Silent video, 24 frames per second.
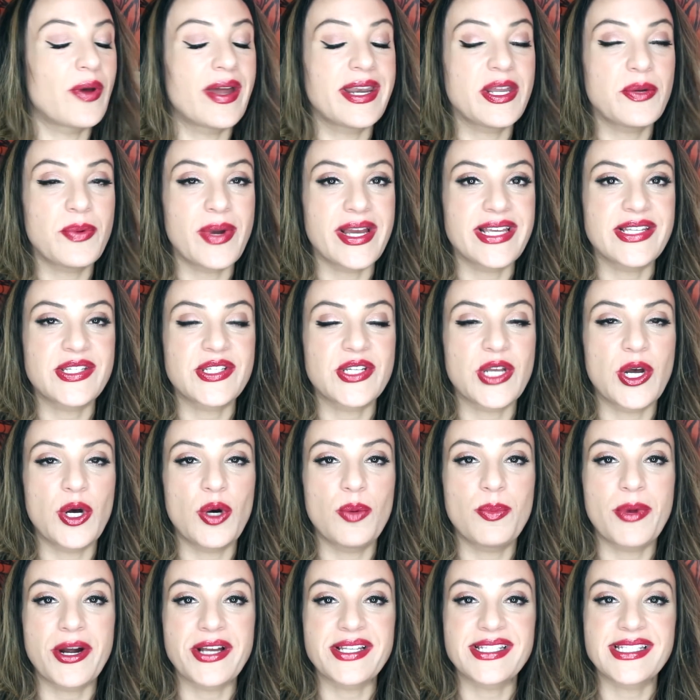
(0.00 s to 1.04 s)
anyway, so
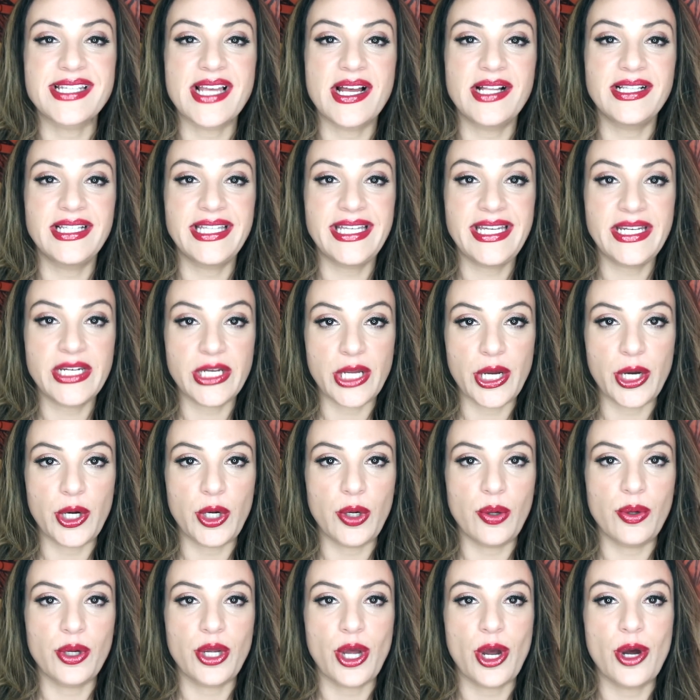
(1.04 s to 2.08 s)

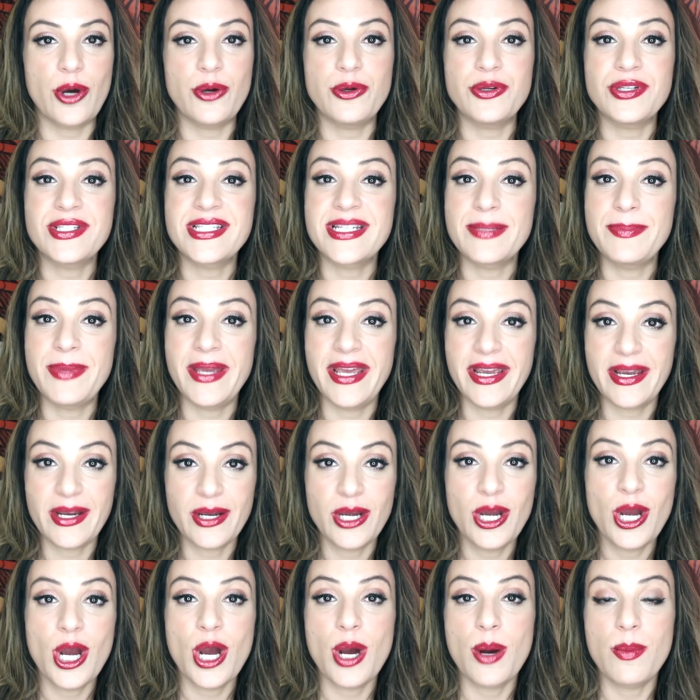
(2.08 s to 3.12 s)
Marcelino goes to pick
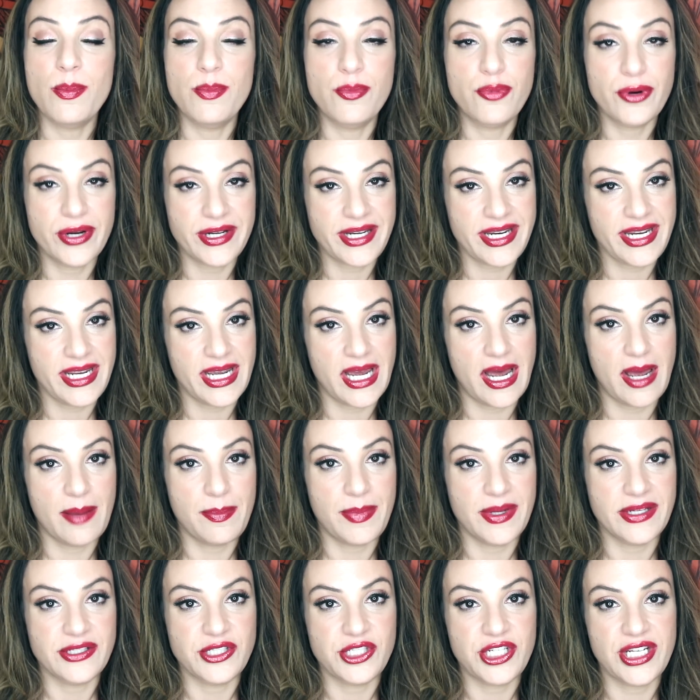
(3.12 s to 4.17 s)
Brittany up
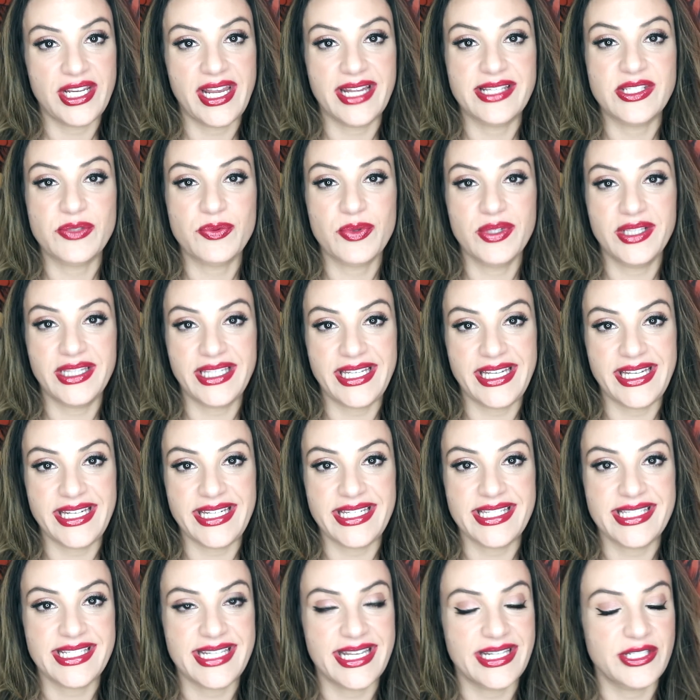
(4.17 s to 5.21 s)
and she gets
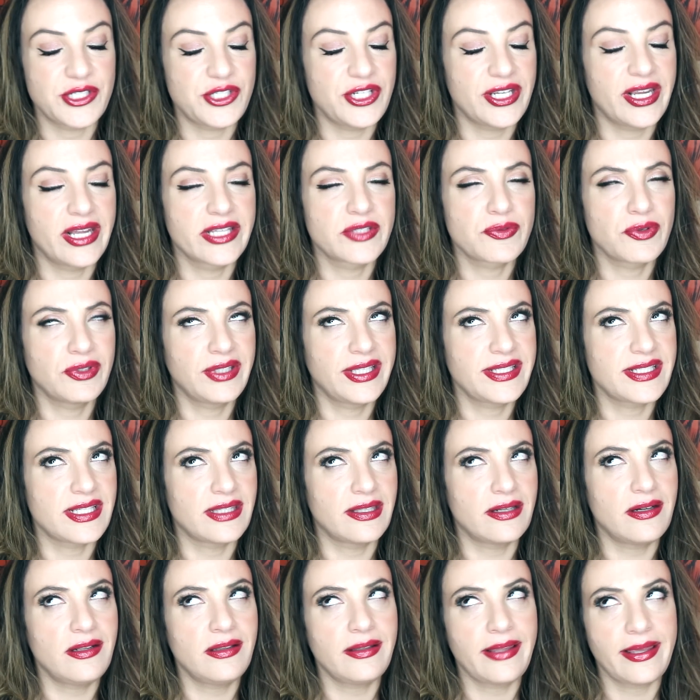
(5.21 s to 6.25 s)
released, and she gets released a
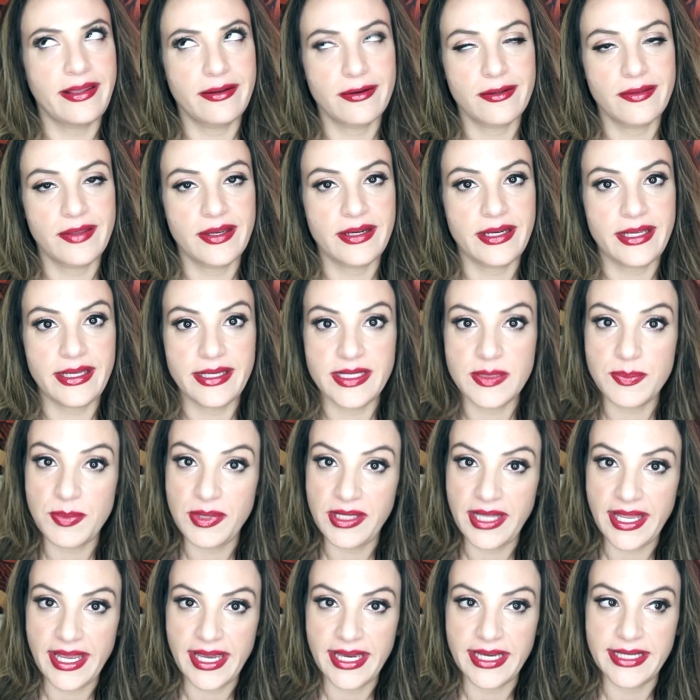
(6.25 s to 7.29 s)
little later than he's
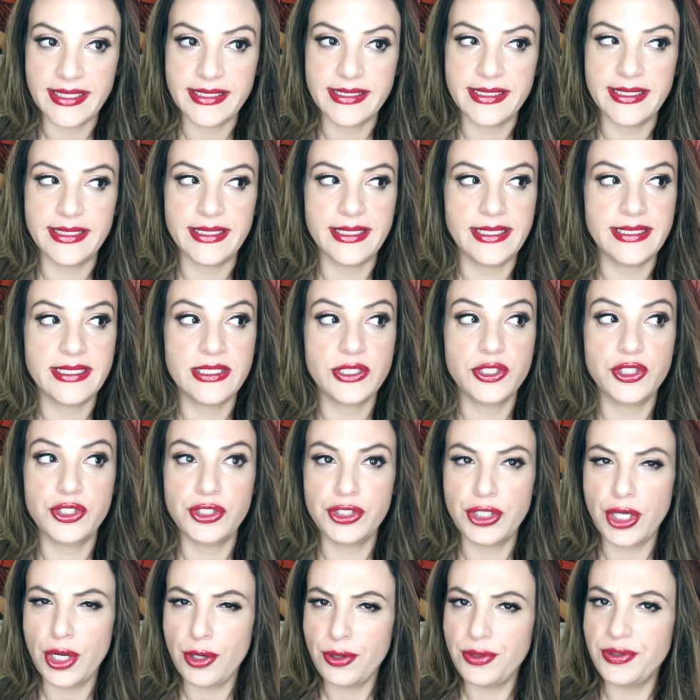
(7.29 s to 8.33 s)
planned, and it
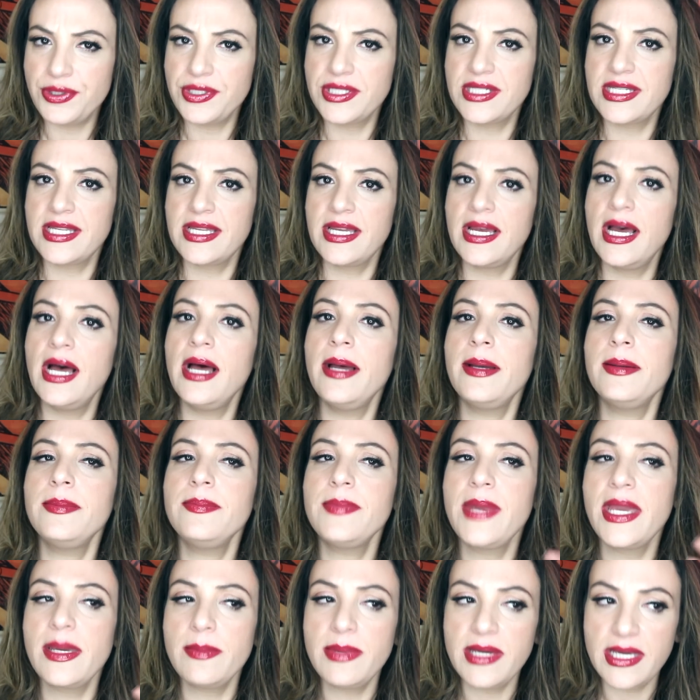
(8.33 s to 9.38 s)
shows
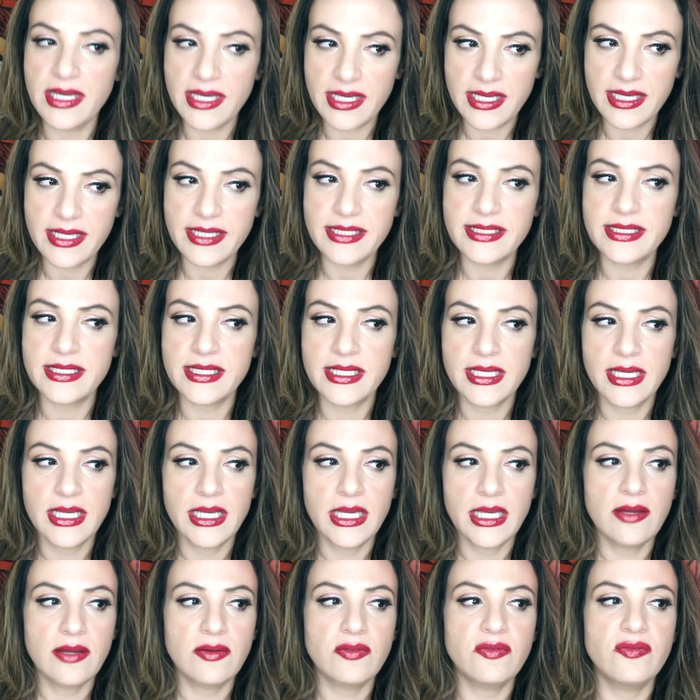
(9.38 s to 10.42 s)
maybe he's
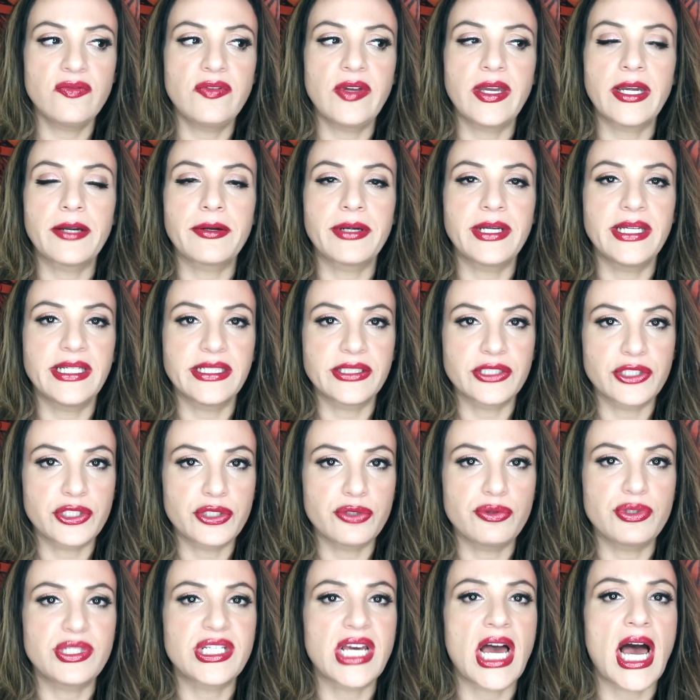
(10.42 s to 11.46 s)
very
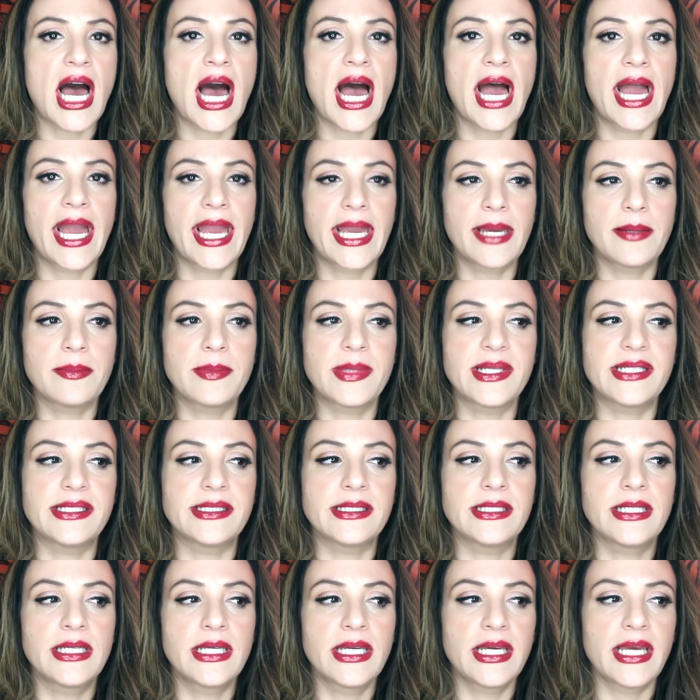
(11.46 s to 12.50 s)
into time
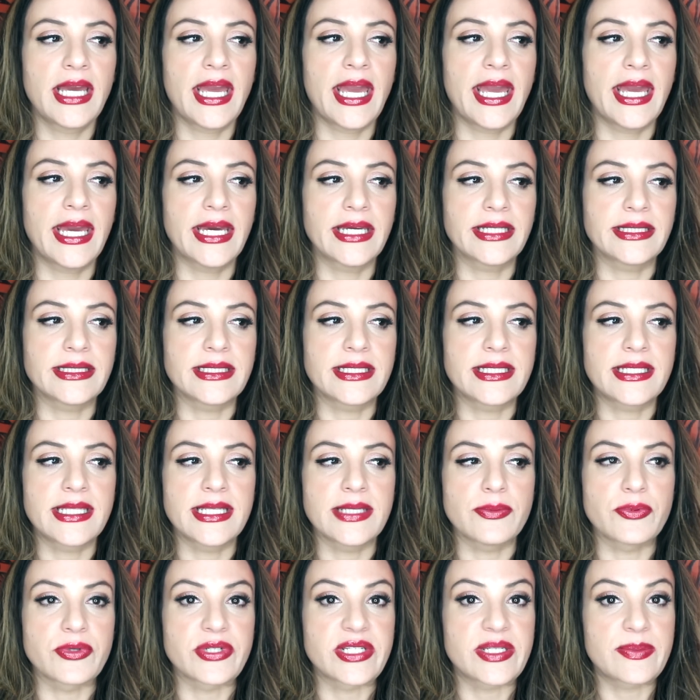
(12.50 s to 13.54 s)
and
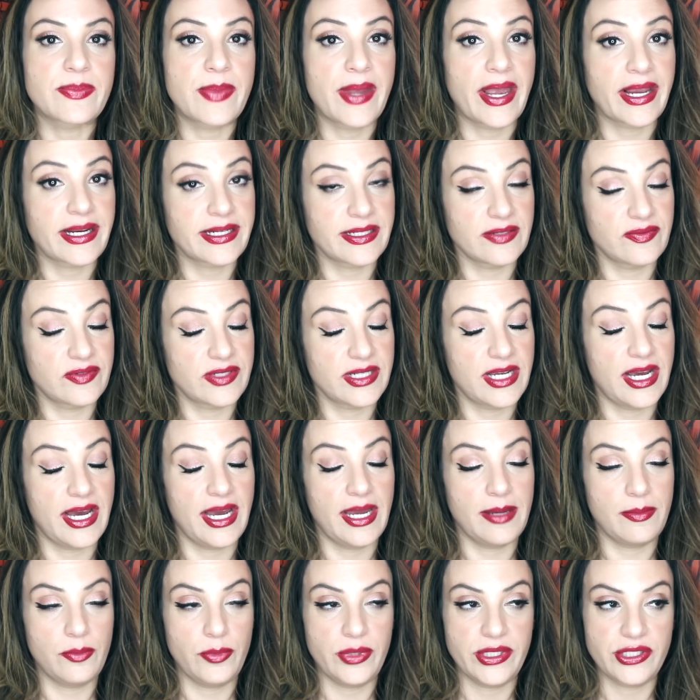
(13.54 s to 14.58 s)
the respect of
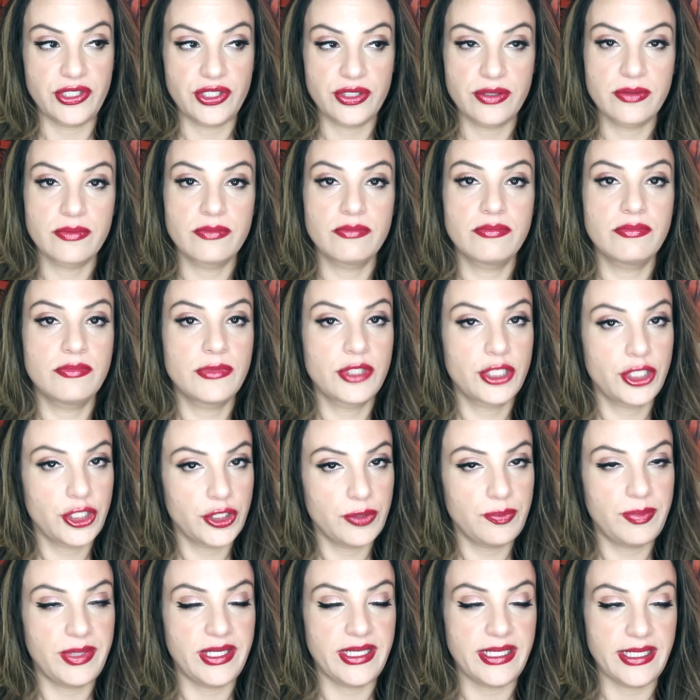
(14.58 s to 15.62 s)
time, which
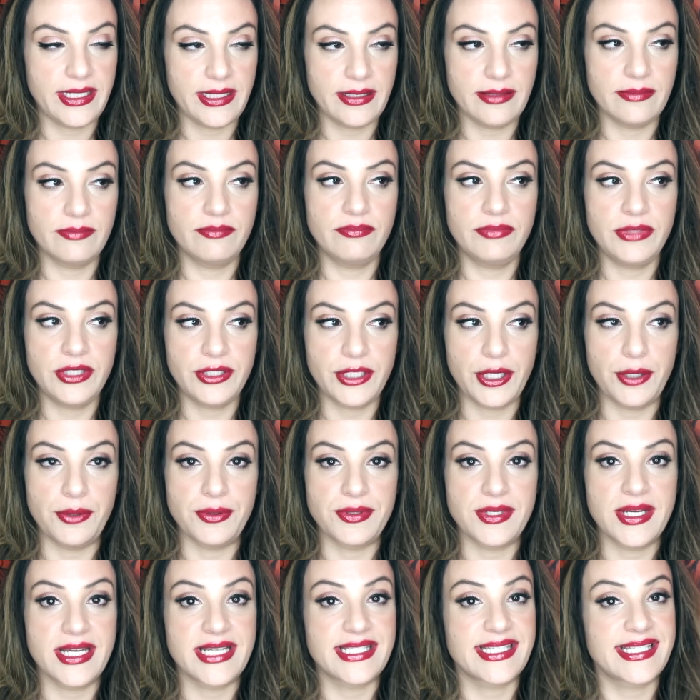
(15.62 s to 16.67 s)
could be, you
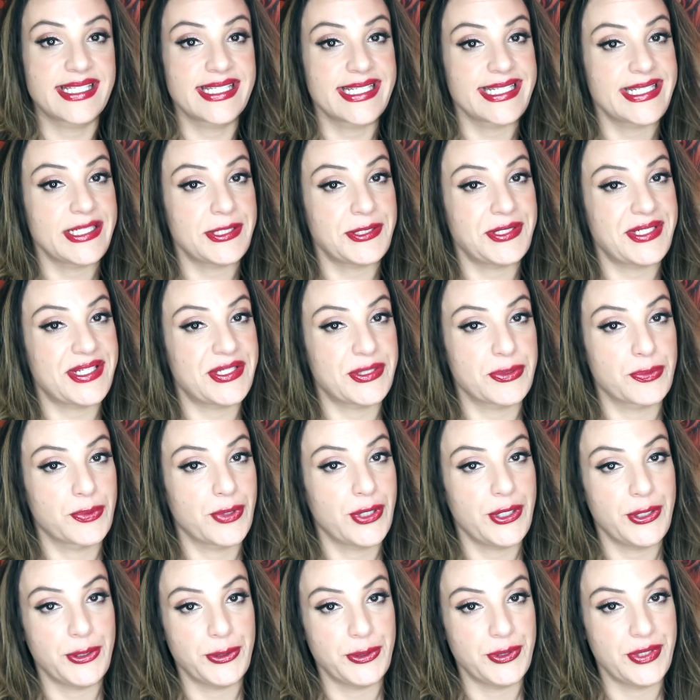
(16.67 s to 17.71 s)
know, a signal down the
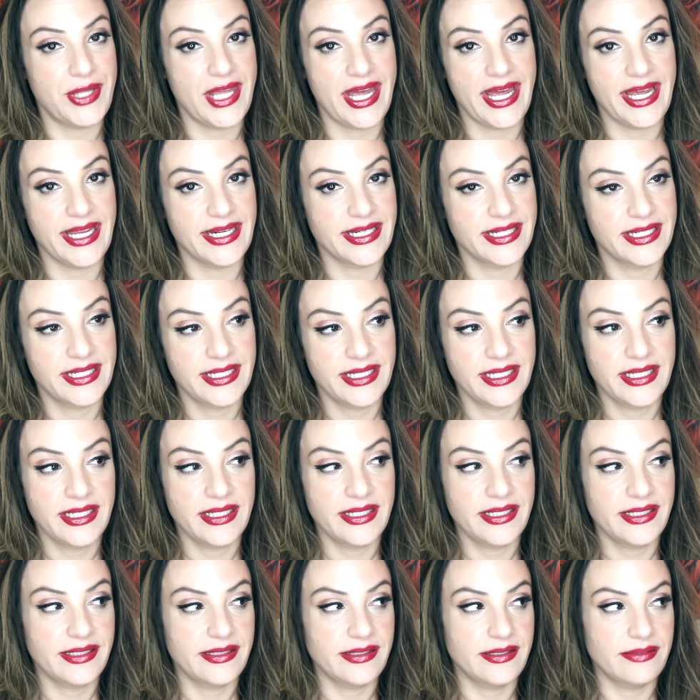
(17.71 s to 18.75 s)
road that
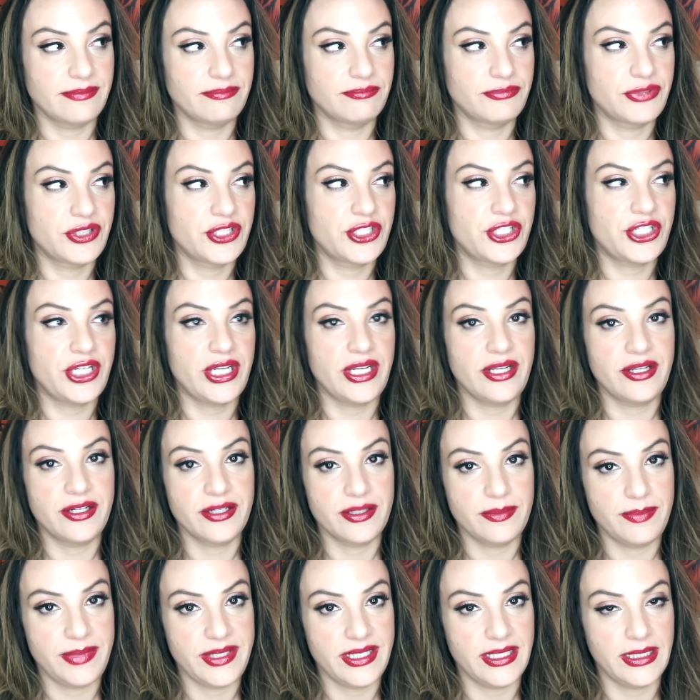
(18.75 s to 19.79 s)
she
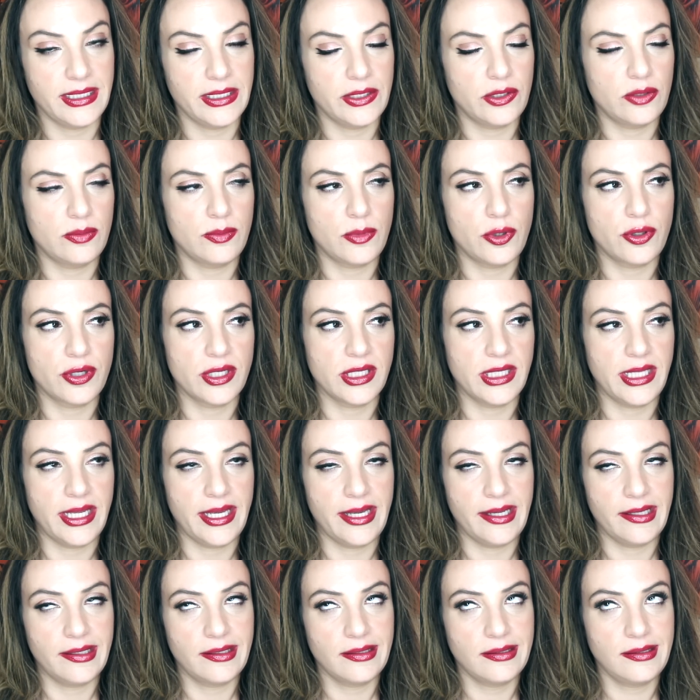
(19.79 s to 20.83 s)
could be a little more
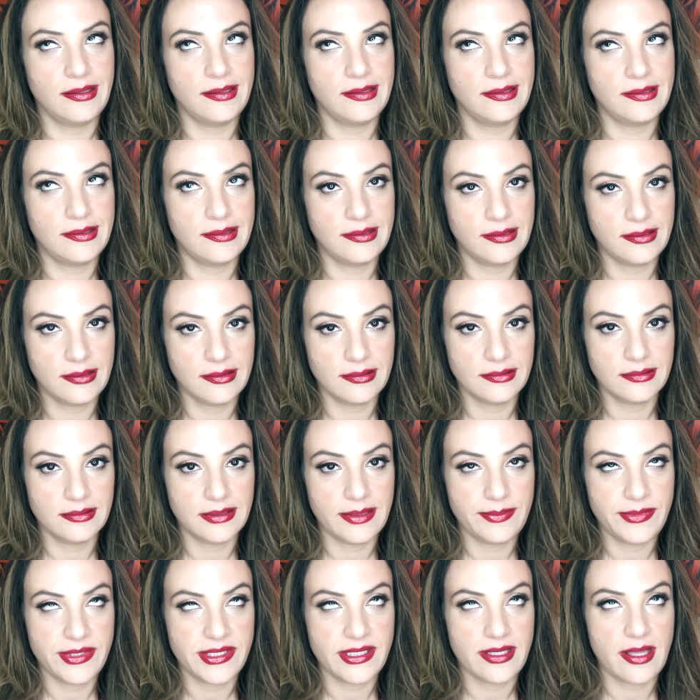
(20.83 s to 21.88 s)
like,
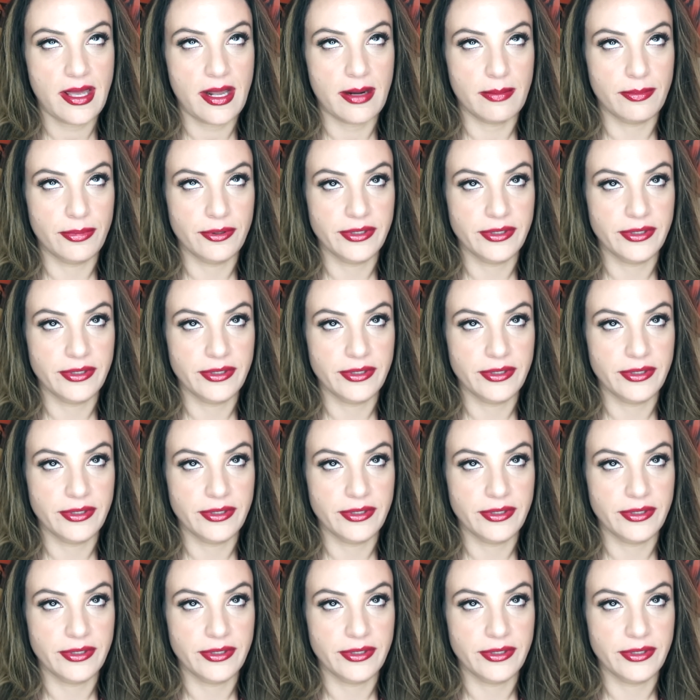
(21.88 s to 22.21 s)
I'm just got a